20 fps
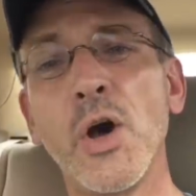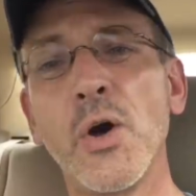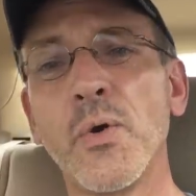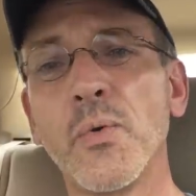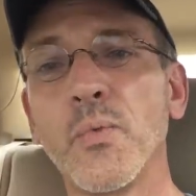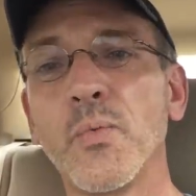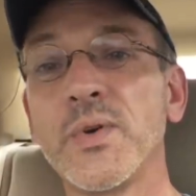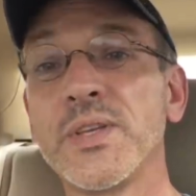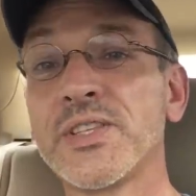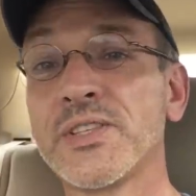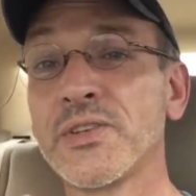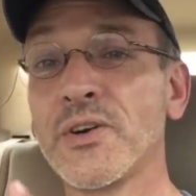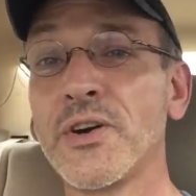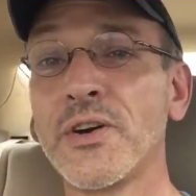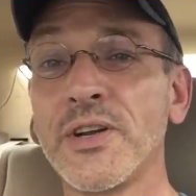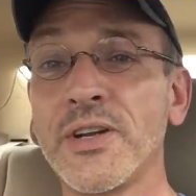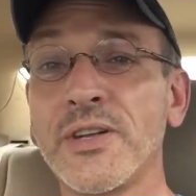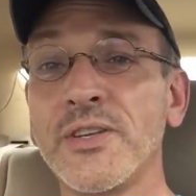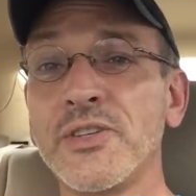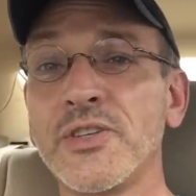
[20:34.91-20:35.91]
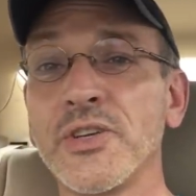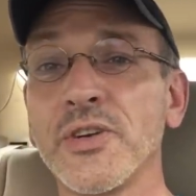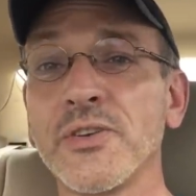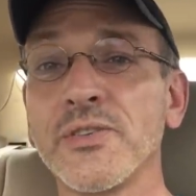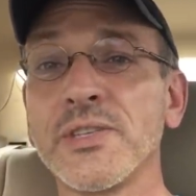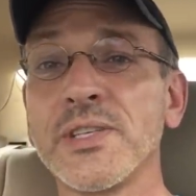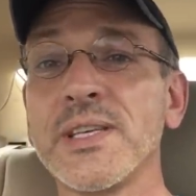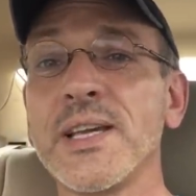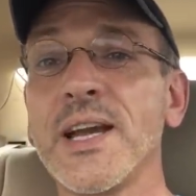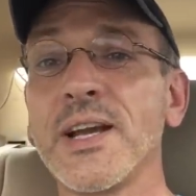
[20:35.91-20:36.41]
Oh, we started in
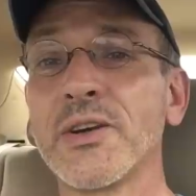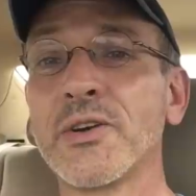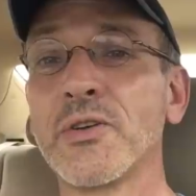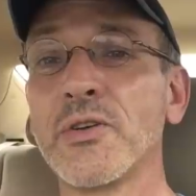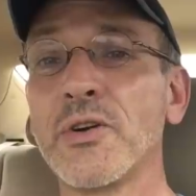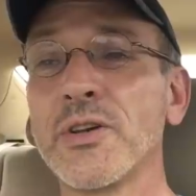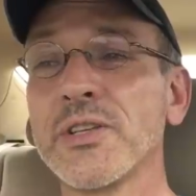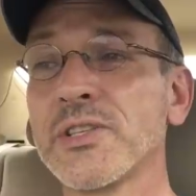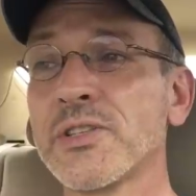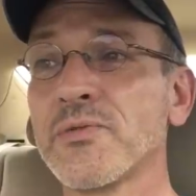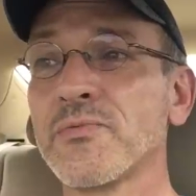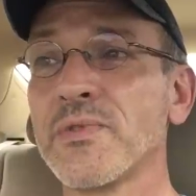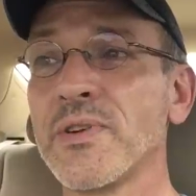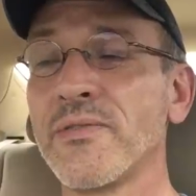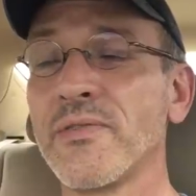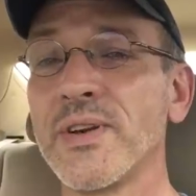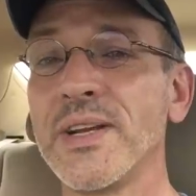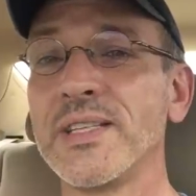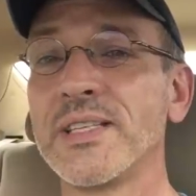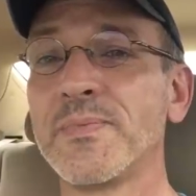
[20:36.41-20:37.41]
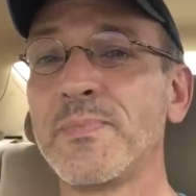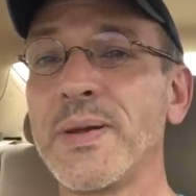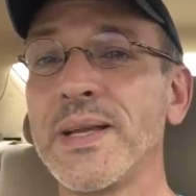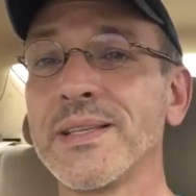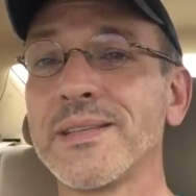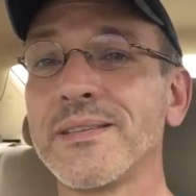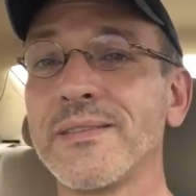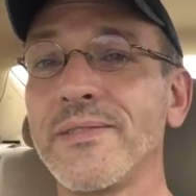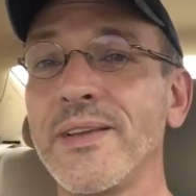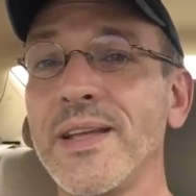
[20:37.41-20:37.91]
Jersey. I crossed the river into
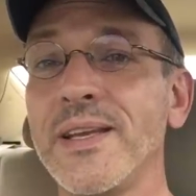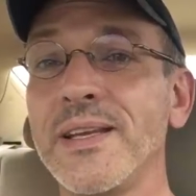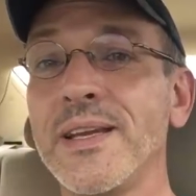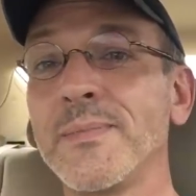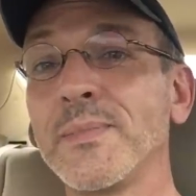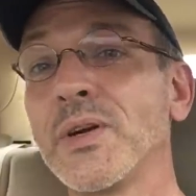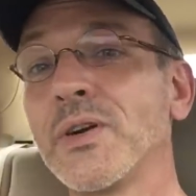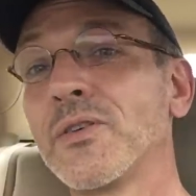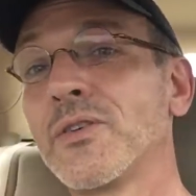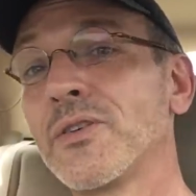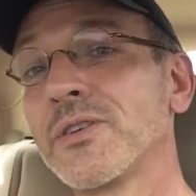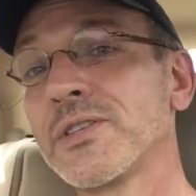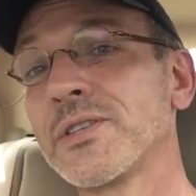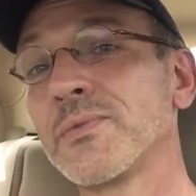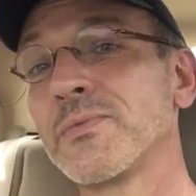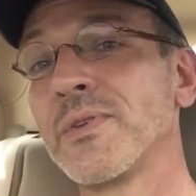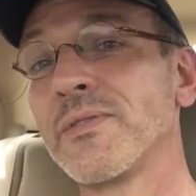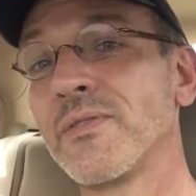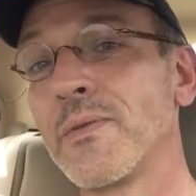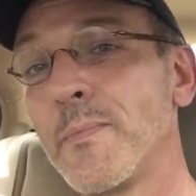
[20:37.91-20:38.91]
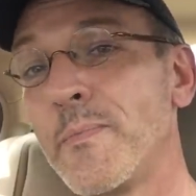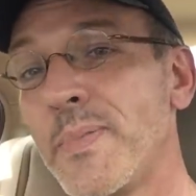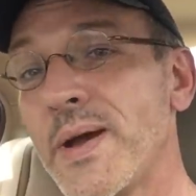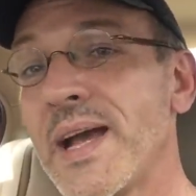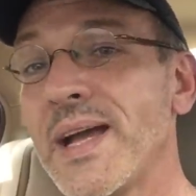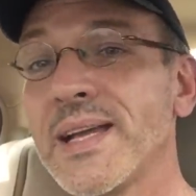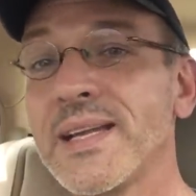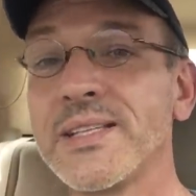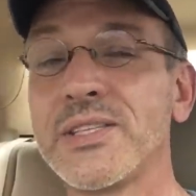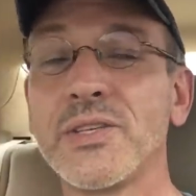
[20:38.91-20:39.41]
Pennsylvania. I'm going to cross the river
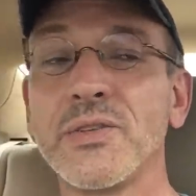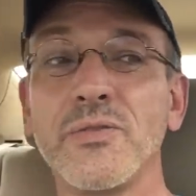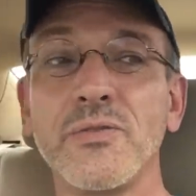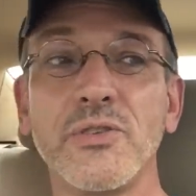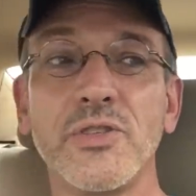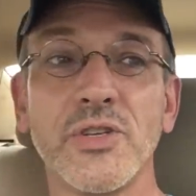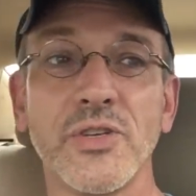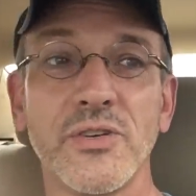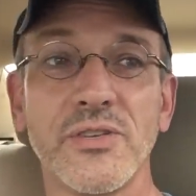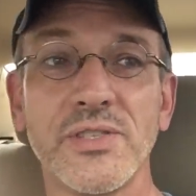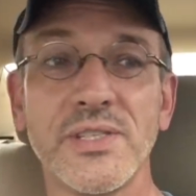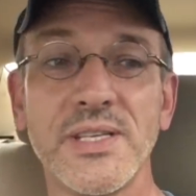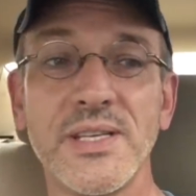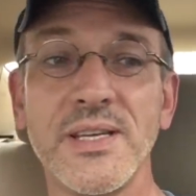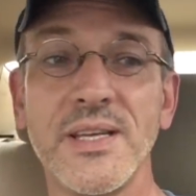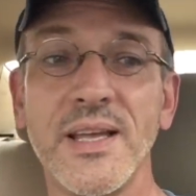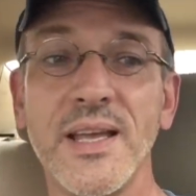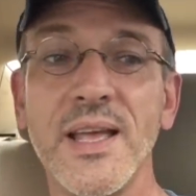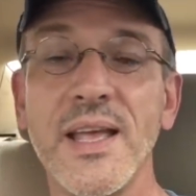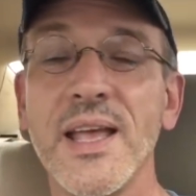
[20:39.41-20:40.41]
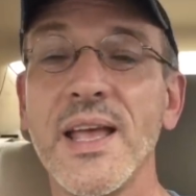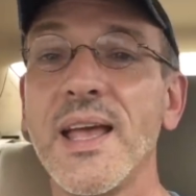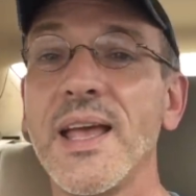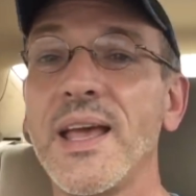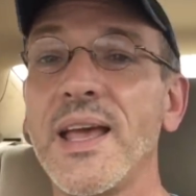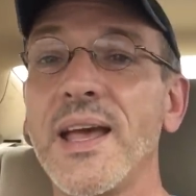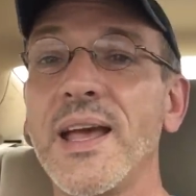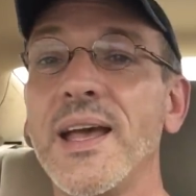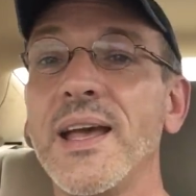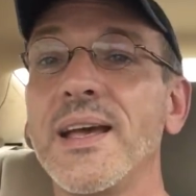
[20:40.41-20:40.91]
back into New Jersey
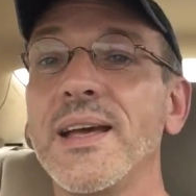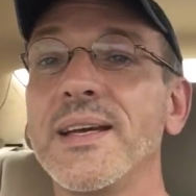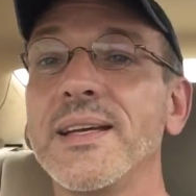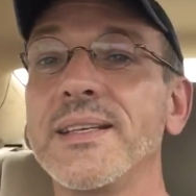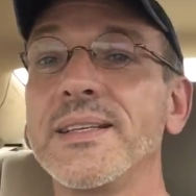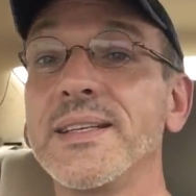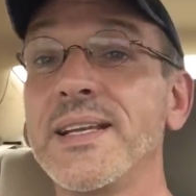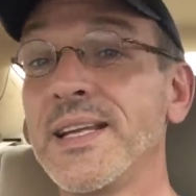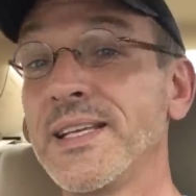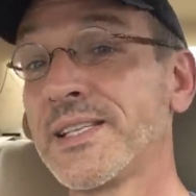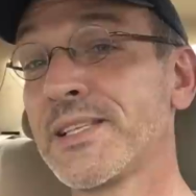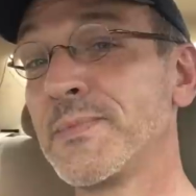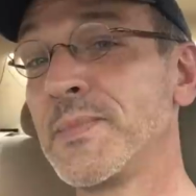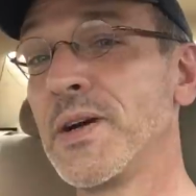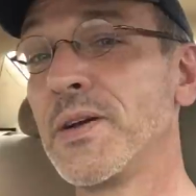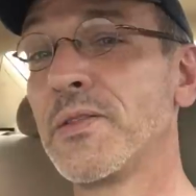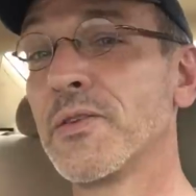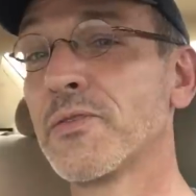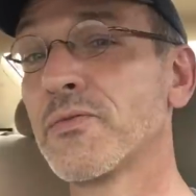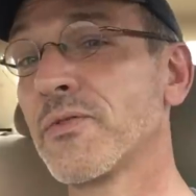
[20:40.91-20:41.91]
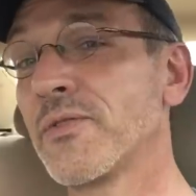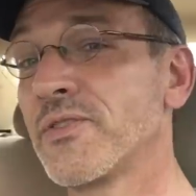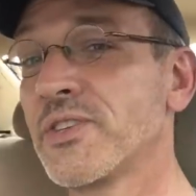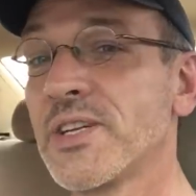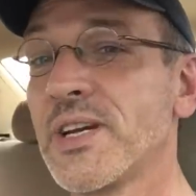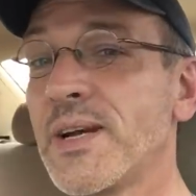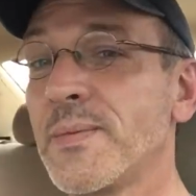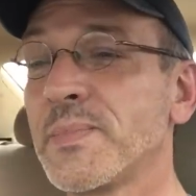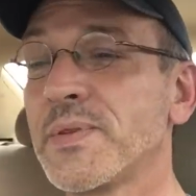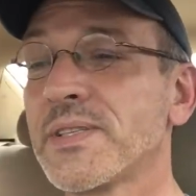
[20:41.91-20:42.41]
and hit some other thrift
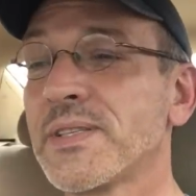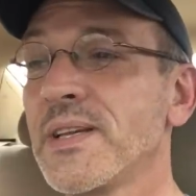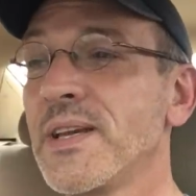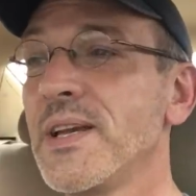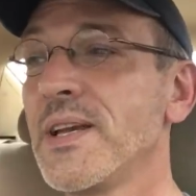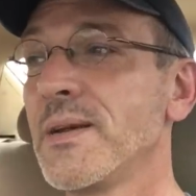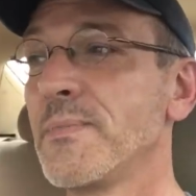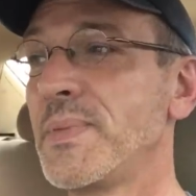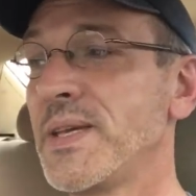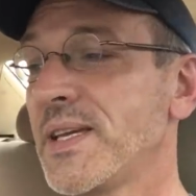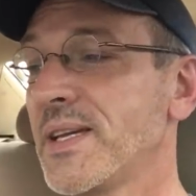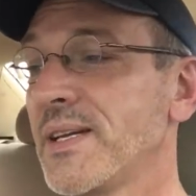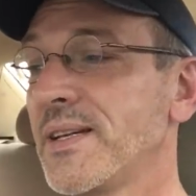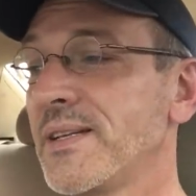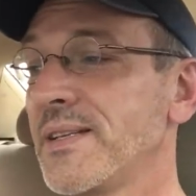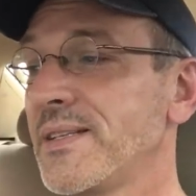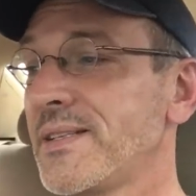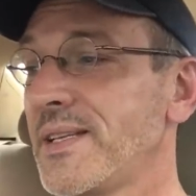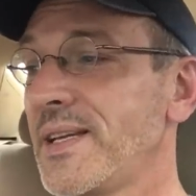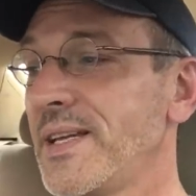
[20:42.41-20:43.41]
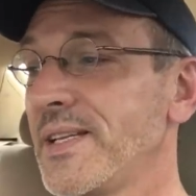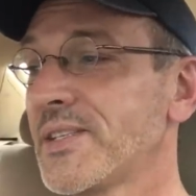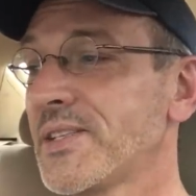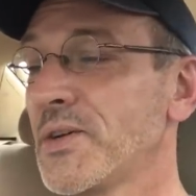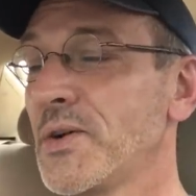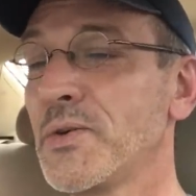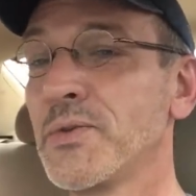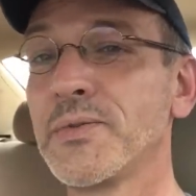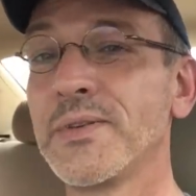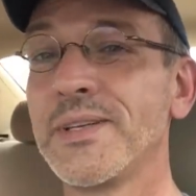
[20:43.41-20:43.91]
shops because it's
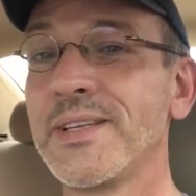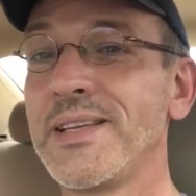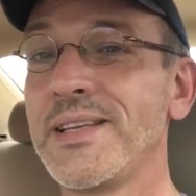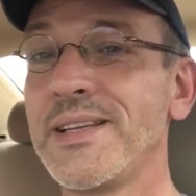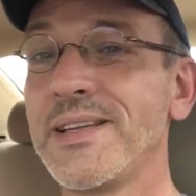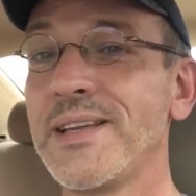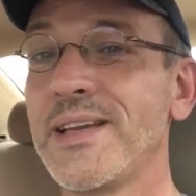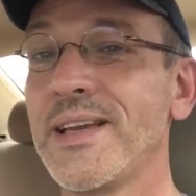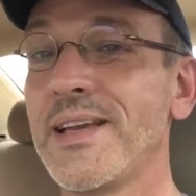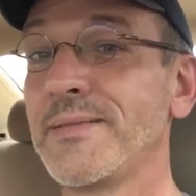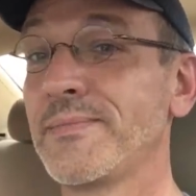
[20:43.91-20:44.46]
only